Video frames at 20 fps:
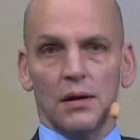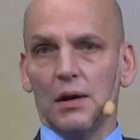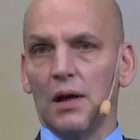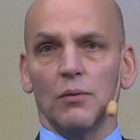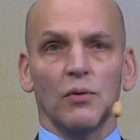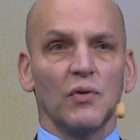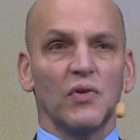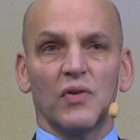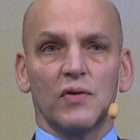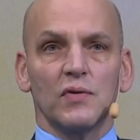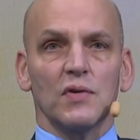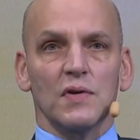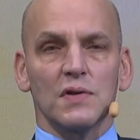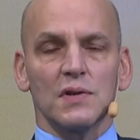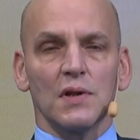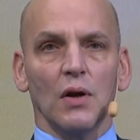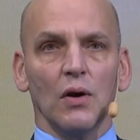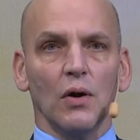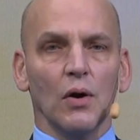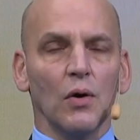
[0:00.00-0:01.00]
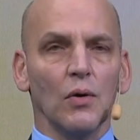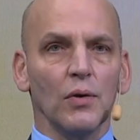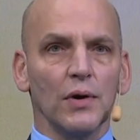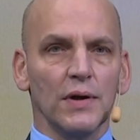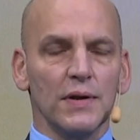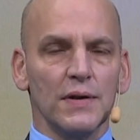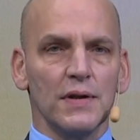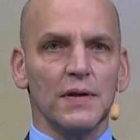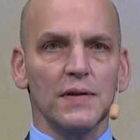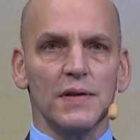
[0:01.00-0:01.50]
I was just alone.
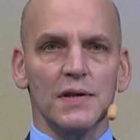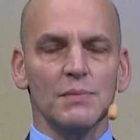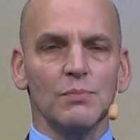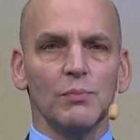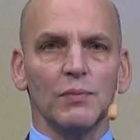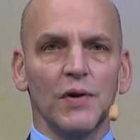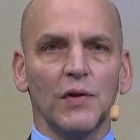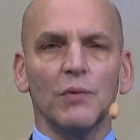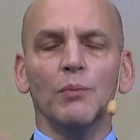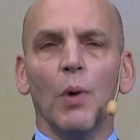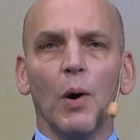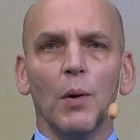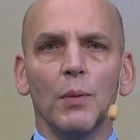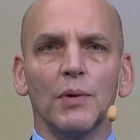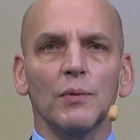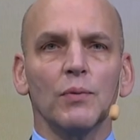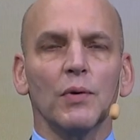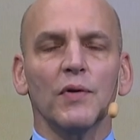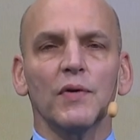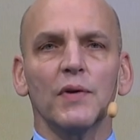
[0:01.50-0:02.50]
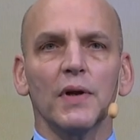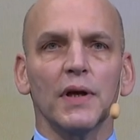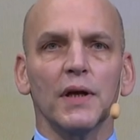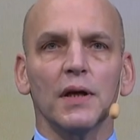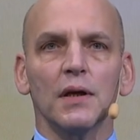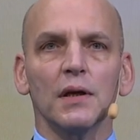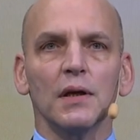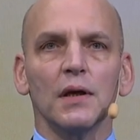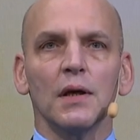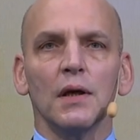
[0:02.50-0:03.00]
And this this moment was
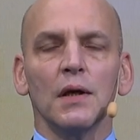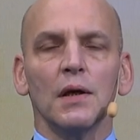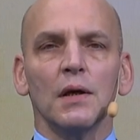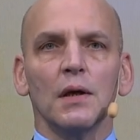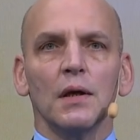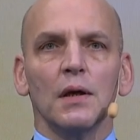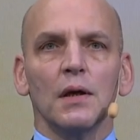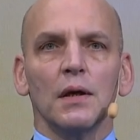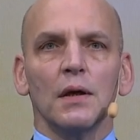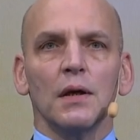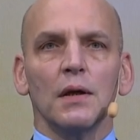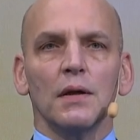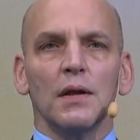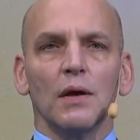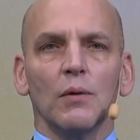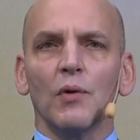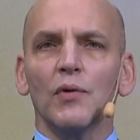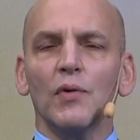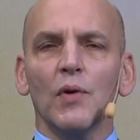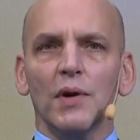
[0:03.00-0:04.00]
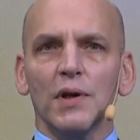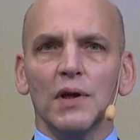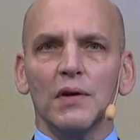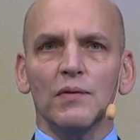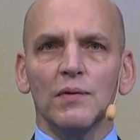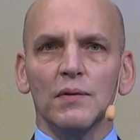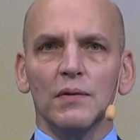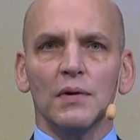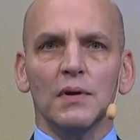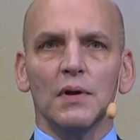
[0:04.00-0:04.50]
like there was not
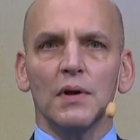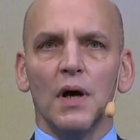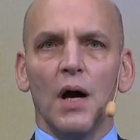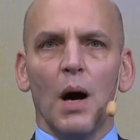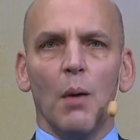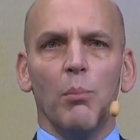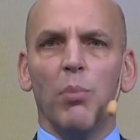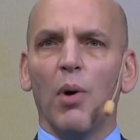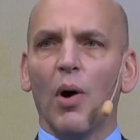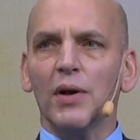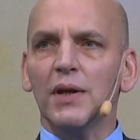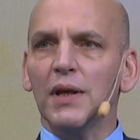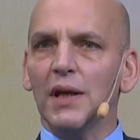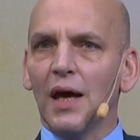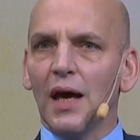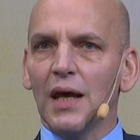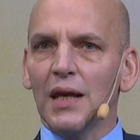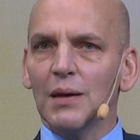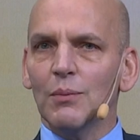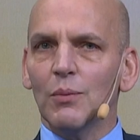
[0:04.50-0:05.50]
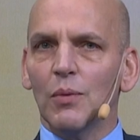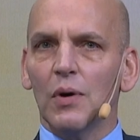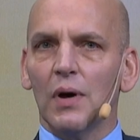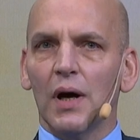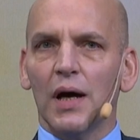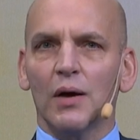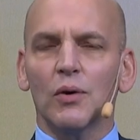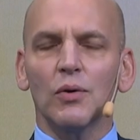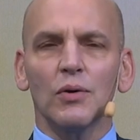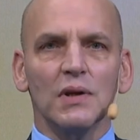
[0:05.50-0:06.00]
even a body anymore.
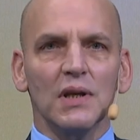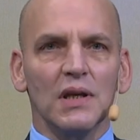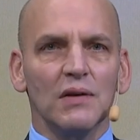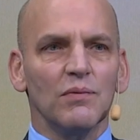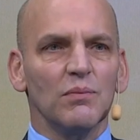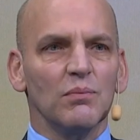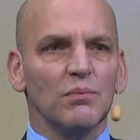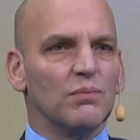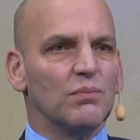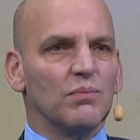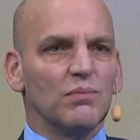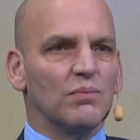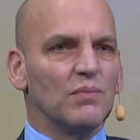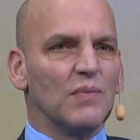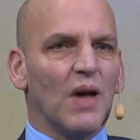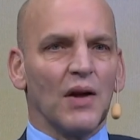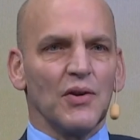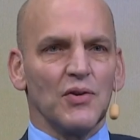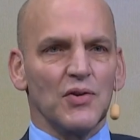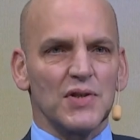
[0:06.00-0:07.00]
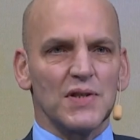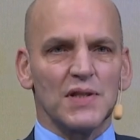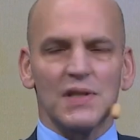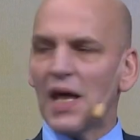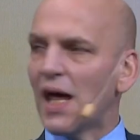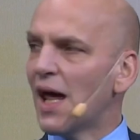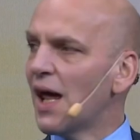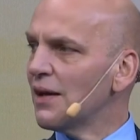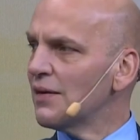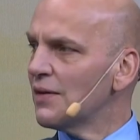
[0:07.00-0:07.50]
I couldn't even
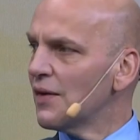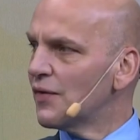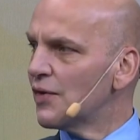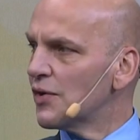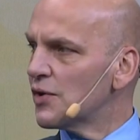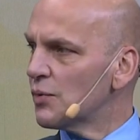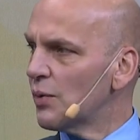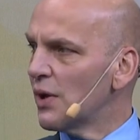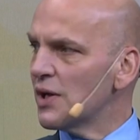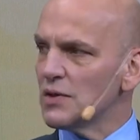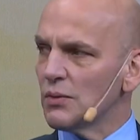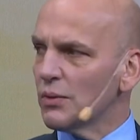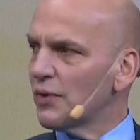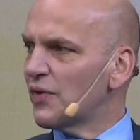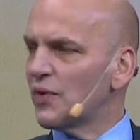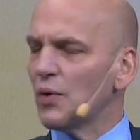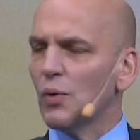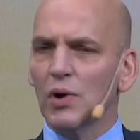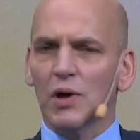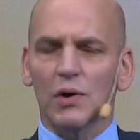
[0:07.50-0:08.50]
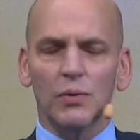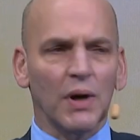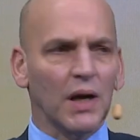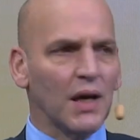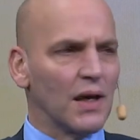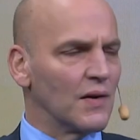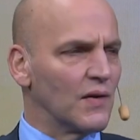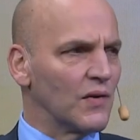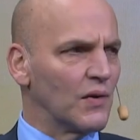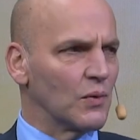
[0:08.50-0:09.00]
understand the situation. It was so quick
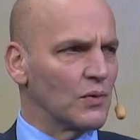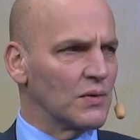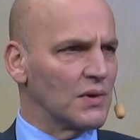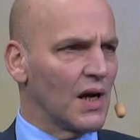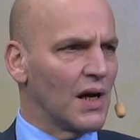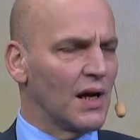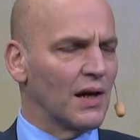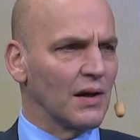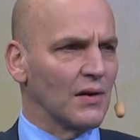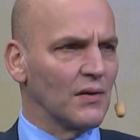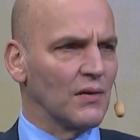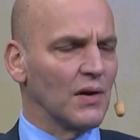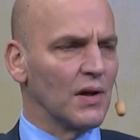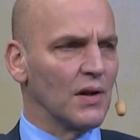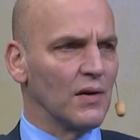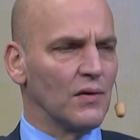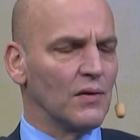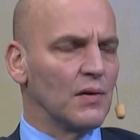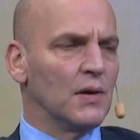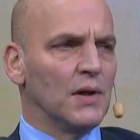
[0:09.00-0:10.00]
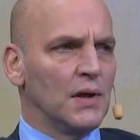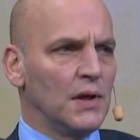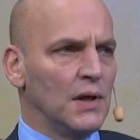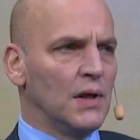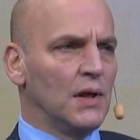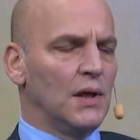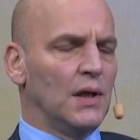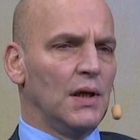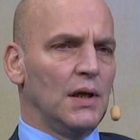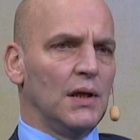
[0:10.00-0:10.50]
and so dark. And and
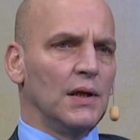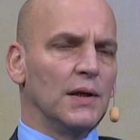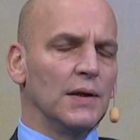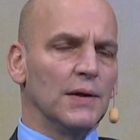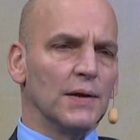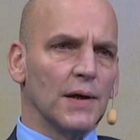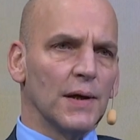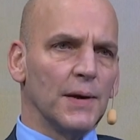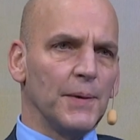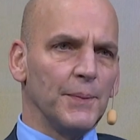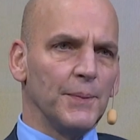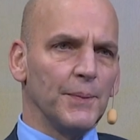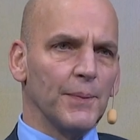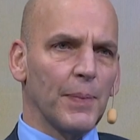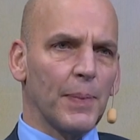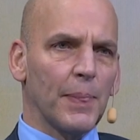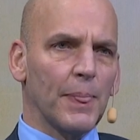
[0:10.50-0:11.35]
and um,